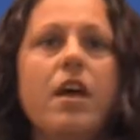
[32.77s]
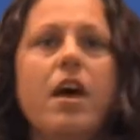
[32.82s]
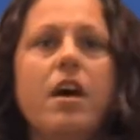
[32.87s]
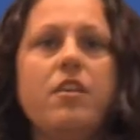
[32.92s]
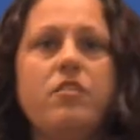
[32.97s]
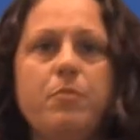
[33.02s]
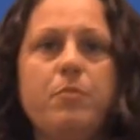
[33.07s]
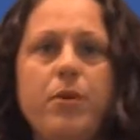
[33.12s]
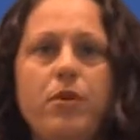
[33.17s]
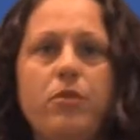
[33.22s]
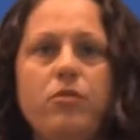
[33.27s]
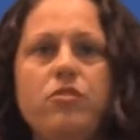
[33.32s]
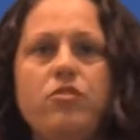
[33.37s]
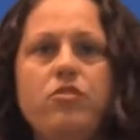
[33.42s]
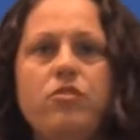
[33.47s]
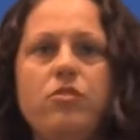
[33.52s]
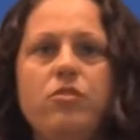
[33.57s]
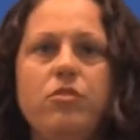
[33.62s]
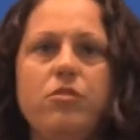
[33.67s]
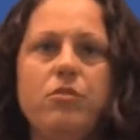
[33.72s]
as
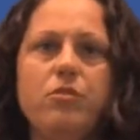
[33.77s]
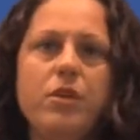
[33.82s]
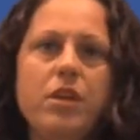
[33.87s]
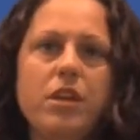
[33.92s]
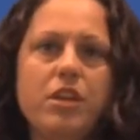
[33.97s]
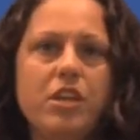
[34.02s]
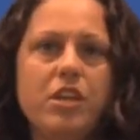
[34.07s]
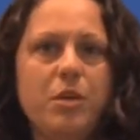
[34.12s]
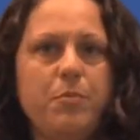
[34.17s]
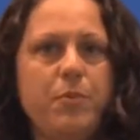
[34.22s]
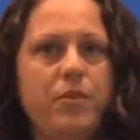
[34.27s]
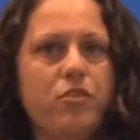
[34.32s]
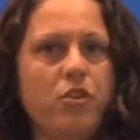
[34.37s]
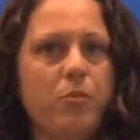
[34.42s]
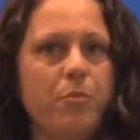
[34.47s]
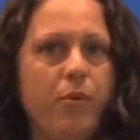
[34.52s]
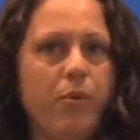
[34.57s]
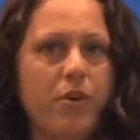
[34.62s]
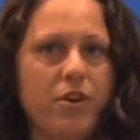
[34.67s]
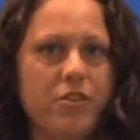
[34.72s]
opposed to keeping
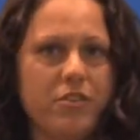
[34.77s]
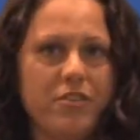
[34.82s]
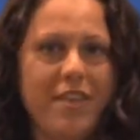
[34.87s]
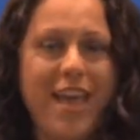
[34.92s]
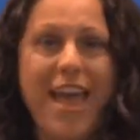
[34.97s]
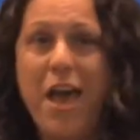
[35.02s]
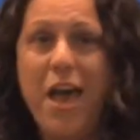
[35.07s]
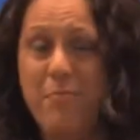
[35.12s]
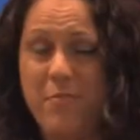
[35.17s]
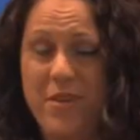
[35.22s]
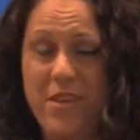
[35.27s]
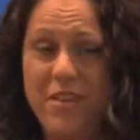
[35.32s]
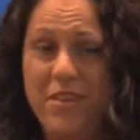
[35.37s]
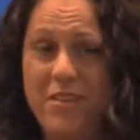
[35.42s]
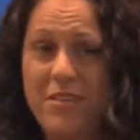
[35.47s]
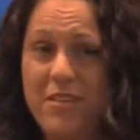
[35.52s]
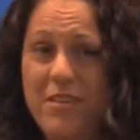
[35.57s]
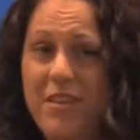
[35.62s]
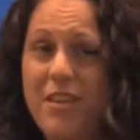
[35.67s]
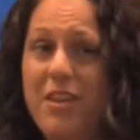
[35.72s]
your boss happy
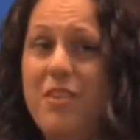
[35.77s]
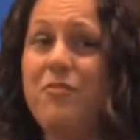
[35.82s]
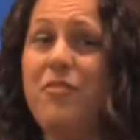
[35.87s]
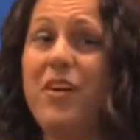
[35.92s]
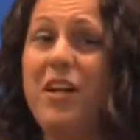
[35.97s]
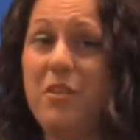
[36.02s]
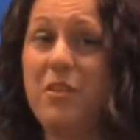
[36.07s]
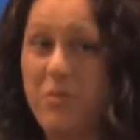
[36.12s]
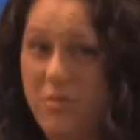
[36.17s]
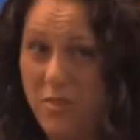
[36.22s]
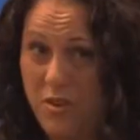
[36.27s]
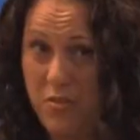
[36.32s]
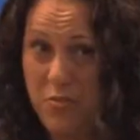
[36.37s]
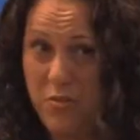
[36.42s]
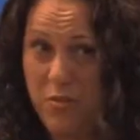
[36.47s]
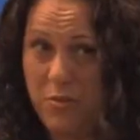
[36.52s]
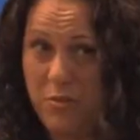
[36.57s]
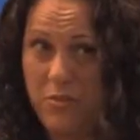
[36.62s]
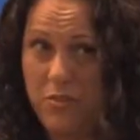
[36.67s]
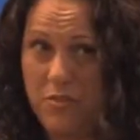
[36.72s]
and following
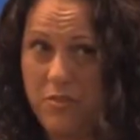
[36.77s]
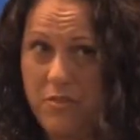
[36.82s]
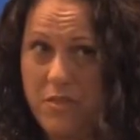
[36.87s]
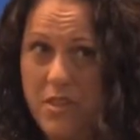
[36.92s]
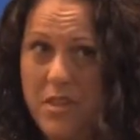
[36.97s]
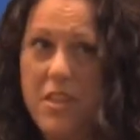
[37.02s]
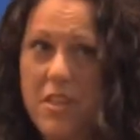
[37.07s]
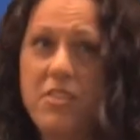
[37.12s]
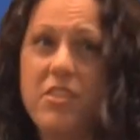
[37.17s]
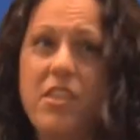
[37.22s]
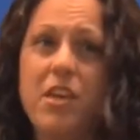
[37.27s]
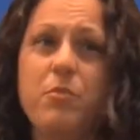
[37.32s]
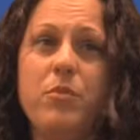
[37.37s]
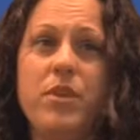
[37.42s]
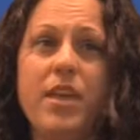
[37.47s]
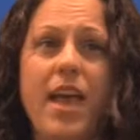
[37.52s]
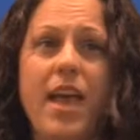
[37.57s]
their rules. Then